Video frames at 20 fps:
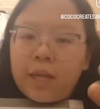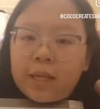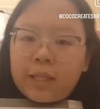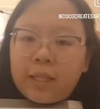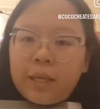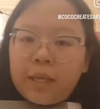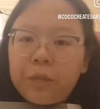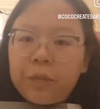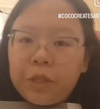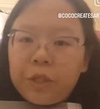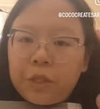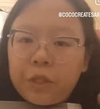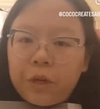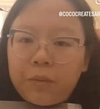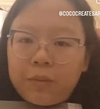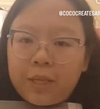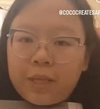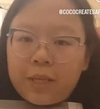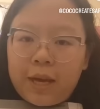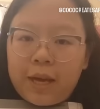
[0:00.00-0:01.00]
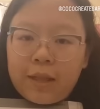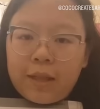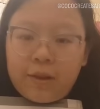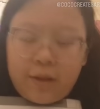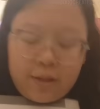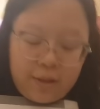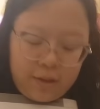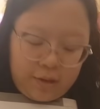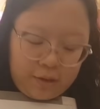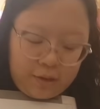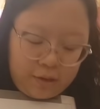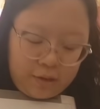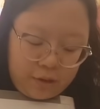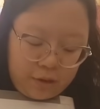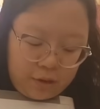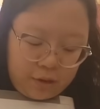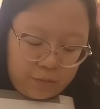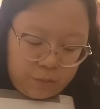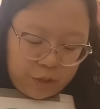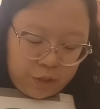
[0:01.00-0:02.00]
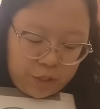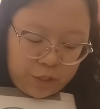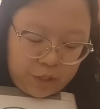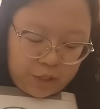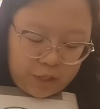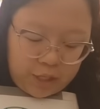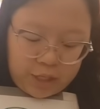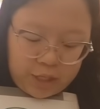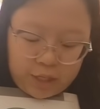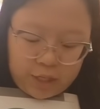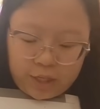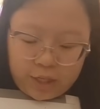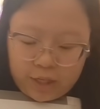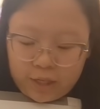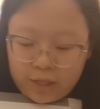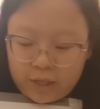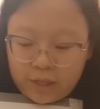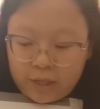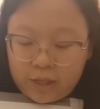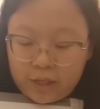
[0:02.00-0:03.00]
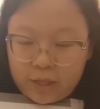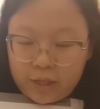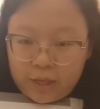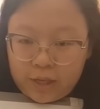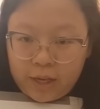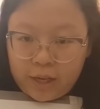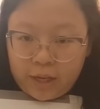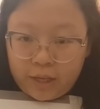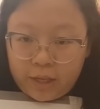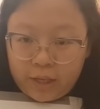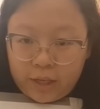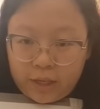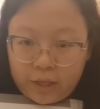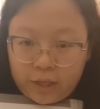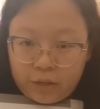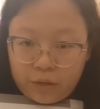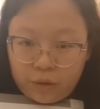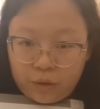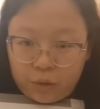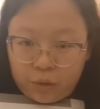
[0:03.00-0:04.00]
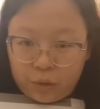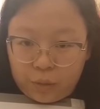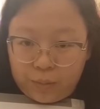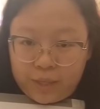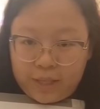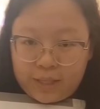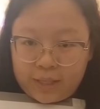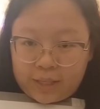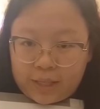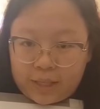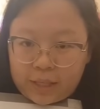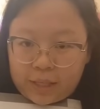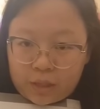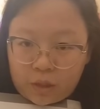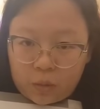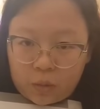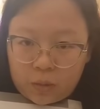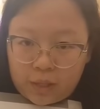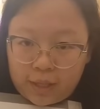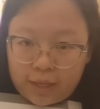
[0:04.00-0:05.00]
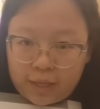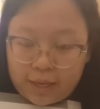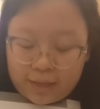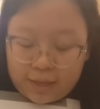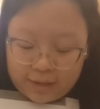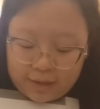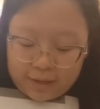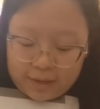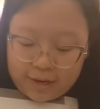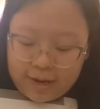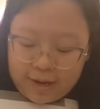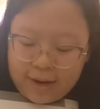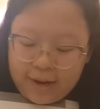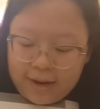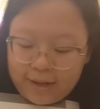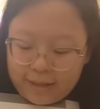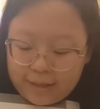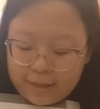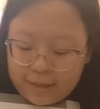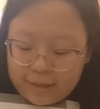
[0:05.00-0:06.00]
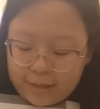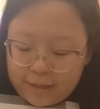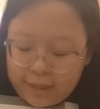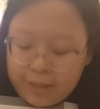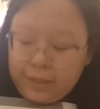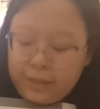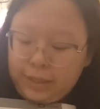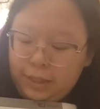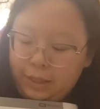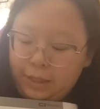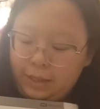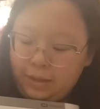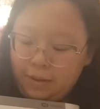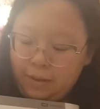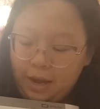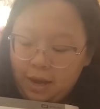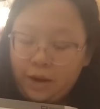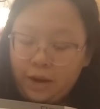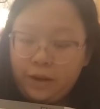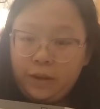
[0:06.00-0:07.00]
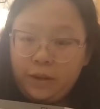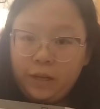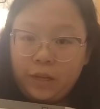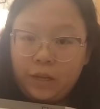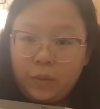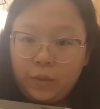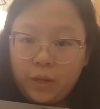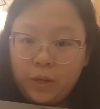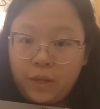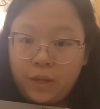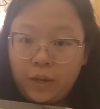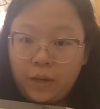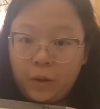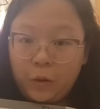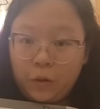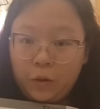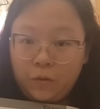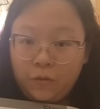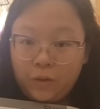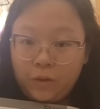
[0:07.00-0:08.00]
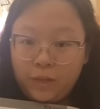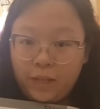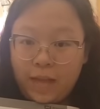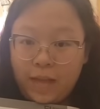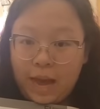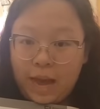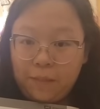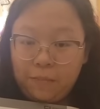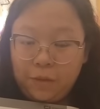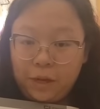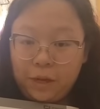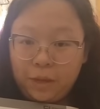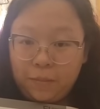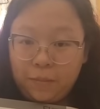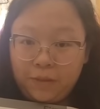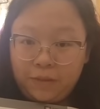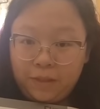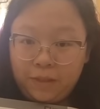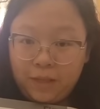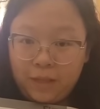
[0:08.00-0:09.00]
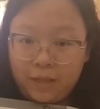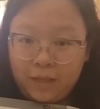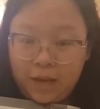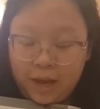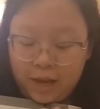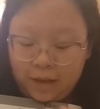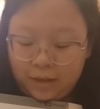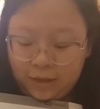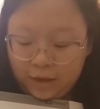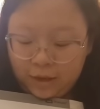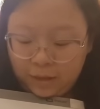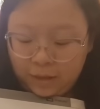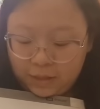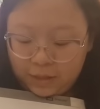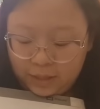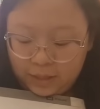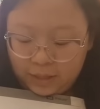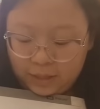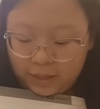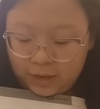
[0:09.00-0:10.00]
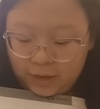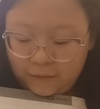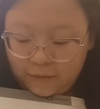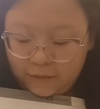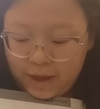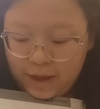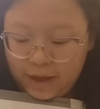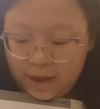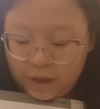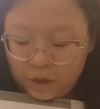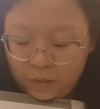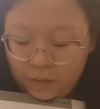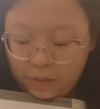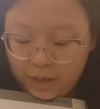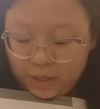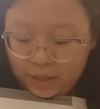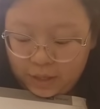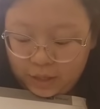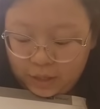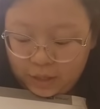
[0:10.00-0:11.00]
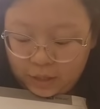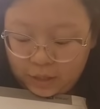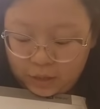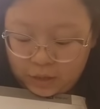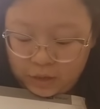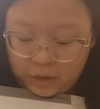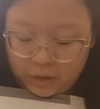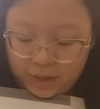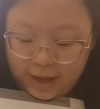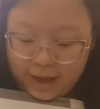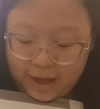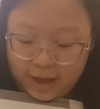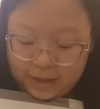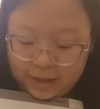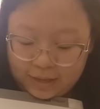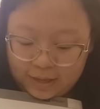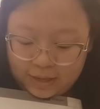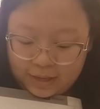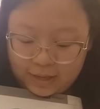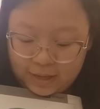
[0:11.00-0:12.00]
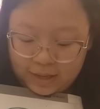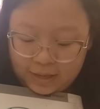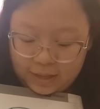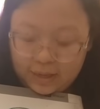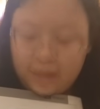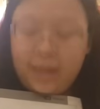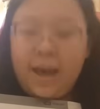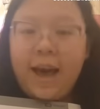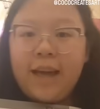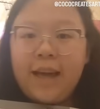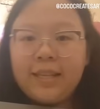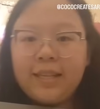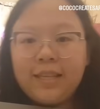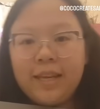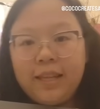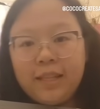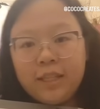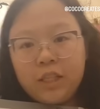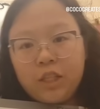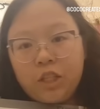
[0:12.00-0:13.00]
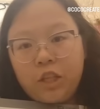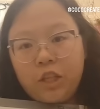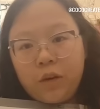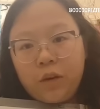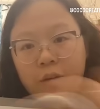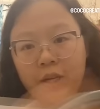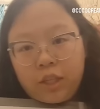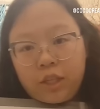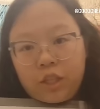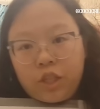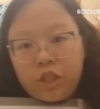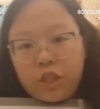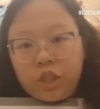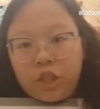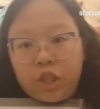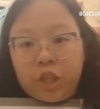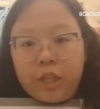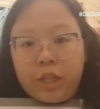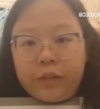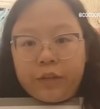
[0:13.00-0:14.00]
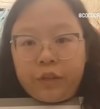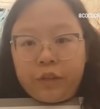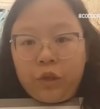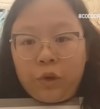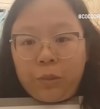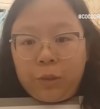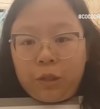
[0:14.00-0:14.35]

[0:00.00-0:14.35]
Next up, you sew them together at the underarm, which is here and here. Those two pieces get sewn together. And then this area where they overlap up at the top of the sleeve, you basically sew that to that, and then you sew it into your shirt like